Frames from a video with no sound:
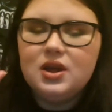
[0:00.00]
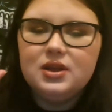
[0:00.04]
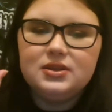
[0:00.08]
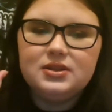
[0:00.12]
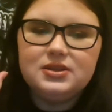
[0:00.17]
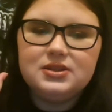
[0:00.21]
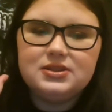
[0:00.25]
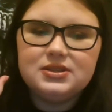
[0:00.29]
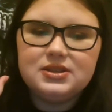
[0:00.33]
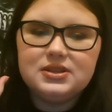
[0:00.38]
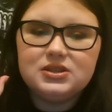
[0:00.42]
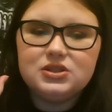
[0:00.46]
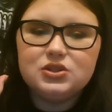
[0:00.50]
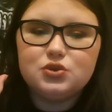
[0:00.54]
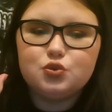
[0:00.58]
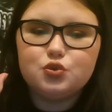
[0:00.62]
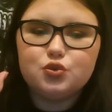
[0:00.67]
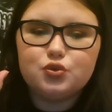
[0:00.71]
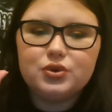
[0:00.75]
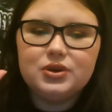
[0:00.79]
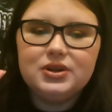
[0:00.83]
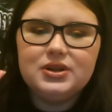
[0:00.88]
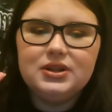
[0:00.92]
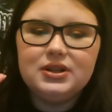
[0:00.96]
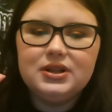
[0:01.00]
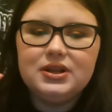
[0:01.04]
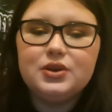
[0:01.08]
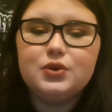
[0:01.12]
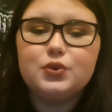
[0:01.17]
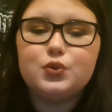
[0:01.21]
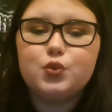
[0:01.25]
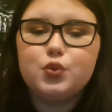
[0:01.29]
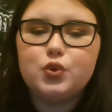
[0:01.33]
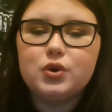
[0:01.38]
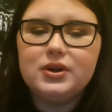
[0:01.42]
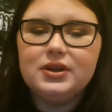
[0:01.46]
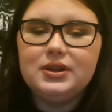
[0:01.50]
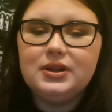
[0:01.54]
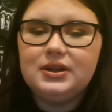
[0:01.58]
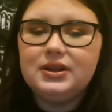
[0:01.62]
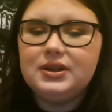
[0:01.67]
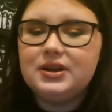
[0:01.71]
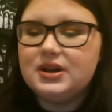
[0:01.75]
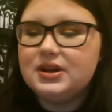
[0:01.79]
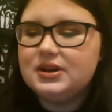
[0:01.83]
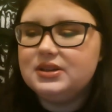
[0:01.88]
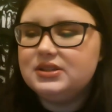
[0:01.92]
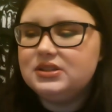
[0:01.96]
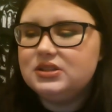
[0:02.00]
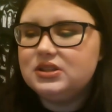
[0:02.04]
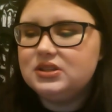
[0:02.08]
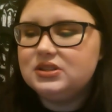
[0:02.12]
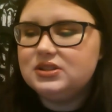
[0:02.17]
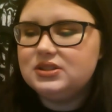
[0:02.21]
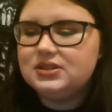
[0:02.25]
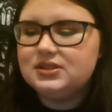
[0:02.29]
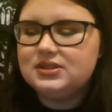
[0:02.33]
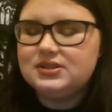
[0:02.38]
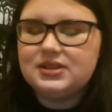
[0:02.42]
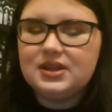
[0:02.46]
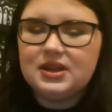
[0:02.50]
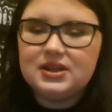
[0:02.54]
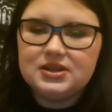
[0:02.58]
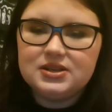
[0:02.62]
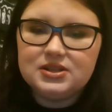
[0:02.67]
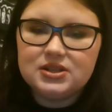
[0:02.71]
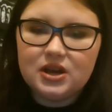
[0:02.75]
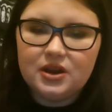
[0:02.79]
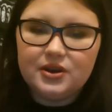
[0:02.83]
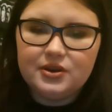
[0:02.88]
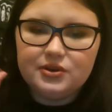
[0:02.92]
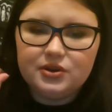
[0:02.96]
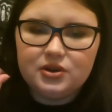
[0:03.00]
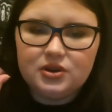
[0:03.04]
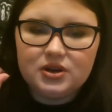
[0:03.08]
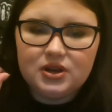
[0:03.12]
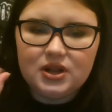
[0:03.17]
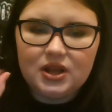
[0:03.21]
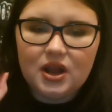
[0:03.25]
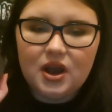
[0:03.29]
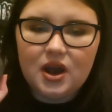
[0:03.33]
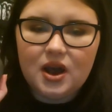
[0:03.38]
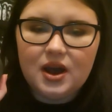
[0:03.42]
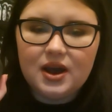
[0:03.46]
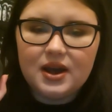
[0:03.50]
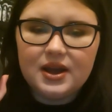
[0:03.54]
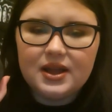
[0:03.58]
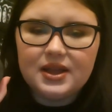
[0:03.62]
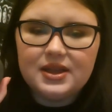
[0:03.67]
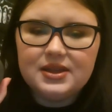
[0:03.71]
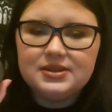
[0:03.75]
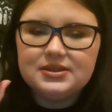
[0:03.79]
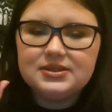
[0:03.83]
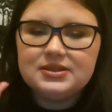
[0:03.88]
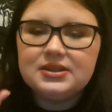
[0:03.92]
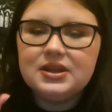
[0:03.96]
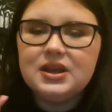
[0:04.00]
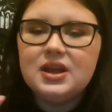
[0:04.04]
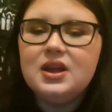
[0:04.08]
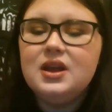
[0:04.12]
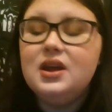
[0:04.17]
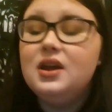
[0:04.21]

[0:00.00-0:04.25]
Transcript: This is really, really nice to set under the eyes.